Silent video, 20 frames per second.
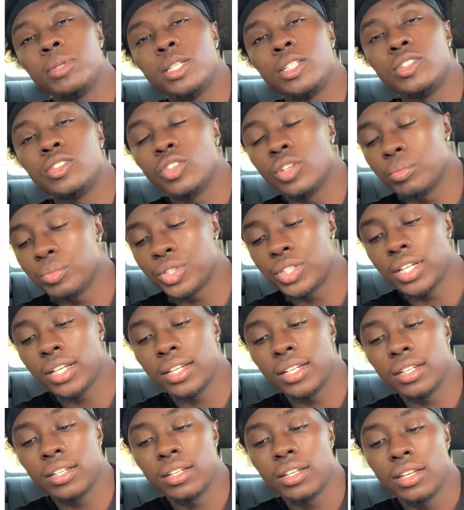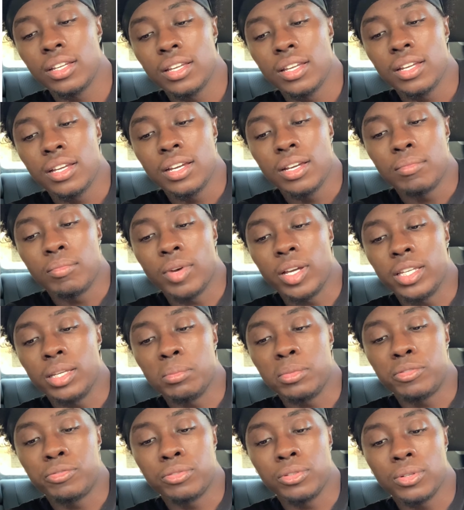You know what I'm saying?
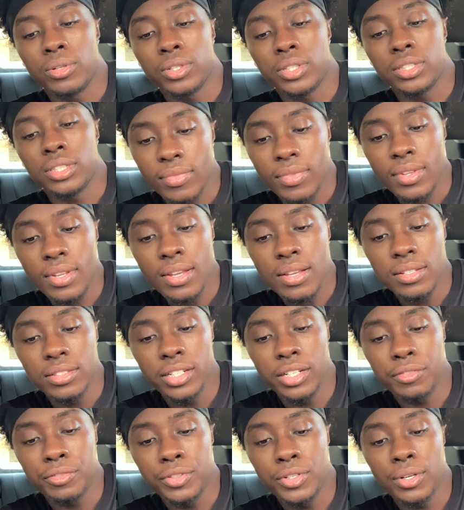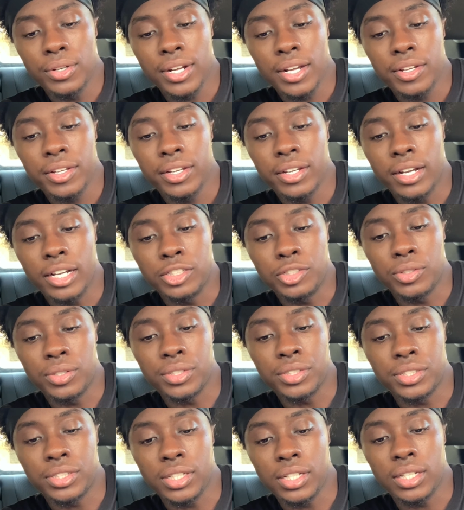Miami, Florida. And if you go down here, as you
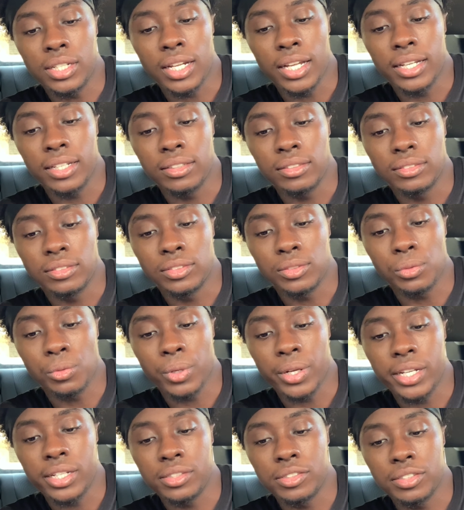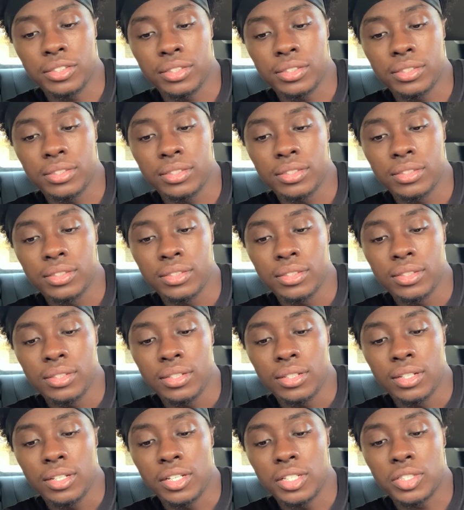can see, like the ranges
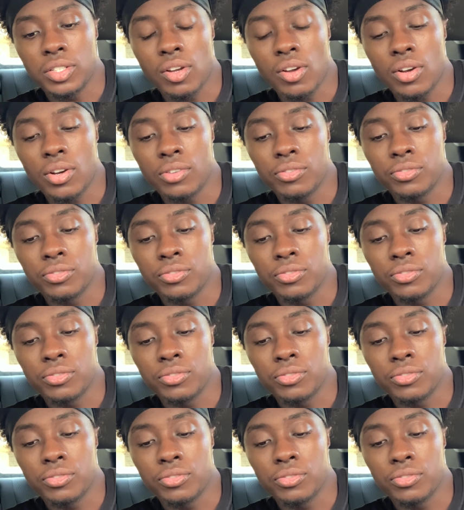it's all